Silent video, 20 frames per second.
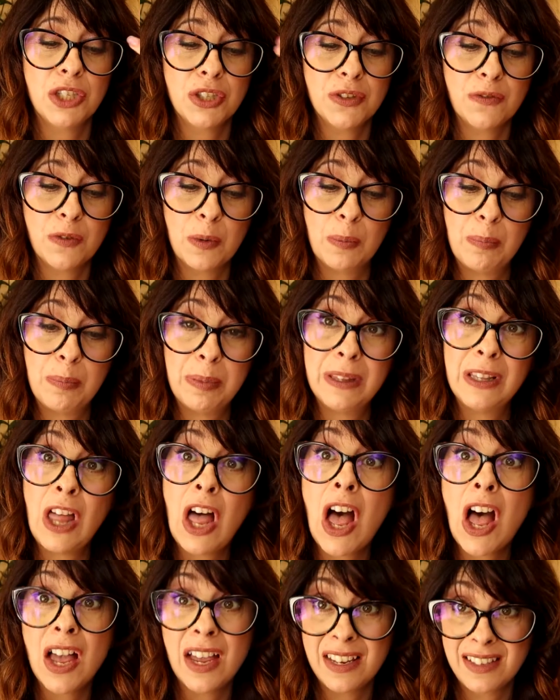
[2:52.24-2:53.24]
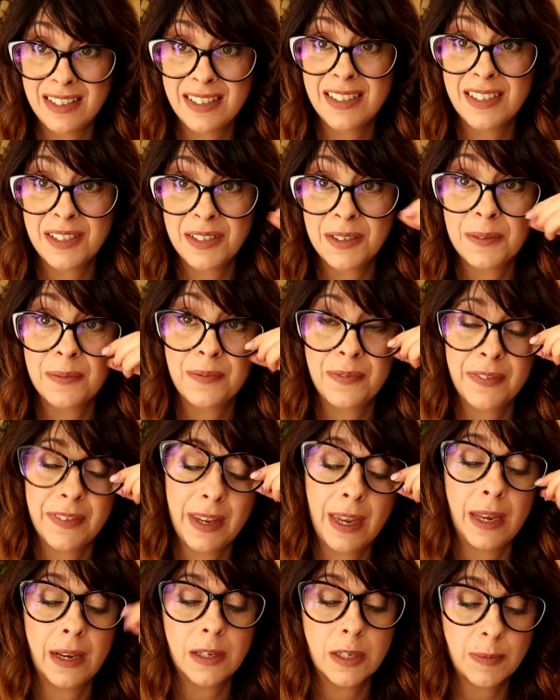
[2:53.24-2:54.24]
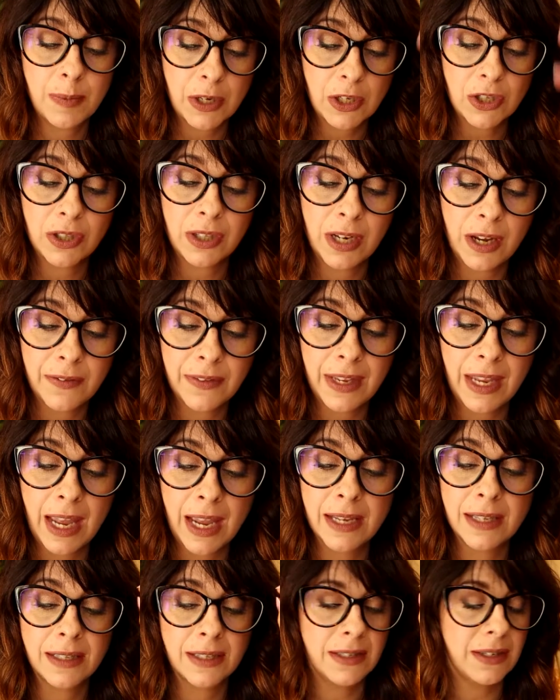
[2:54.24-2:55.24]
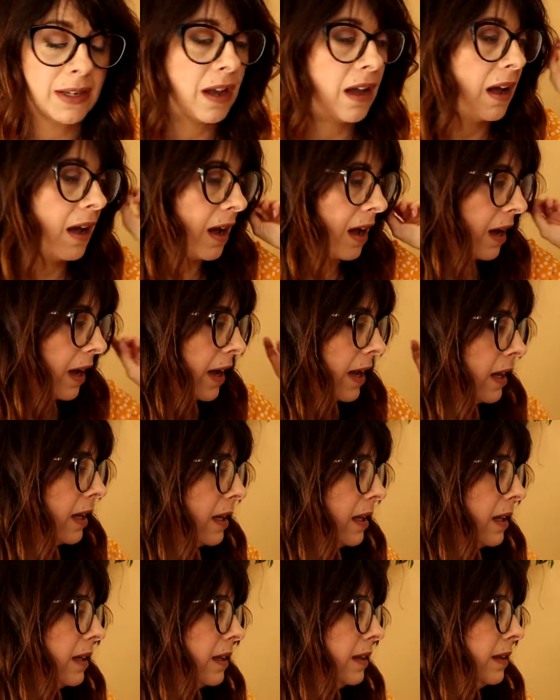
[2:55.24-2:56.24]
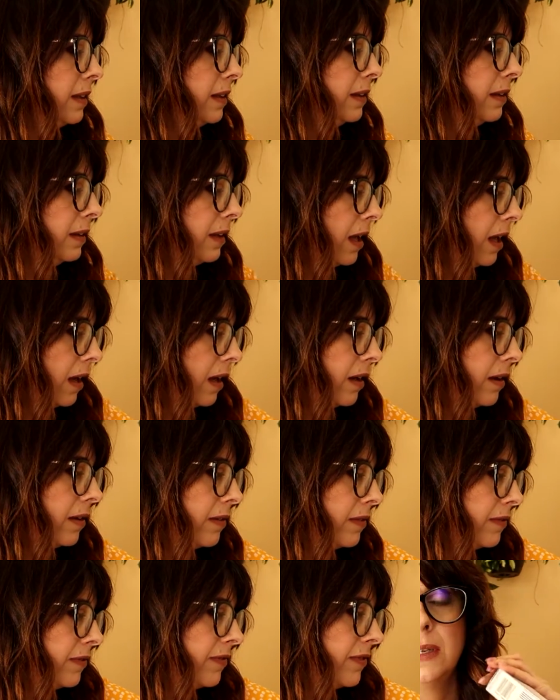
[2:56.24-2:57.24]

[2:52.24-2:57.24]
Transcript: is for blondes, and especially on the ends. I love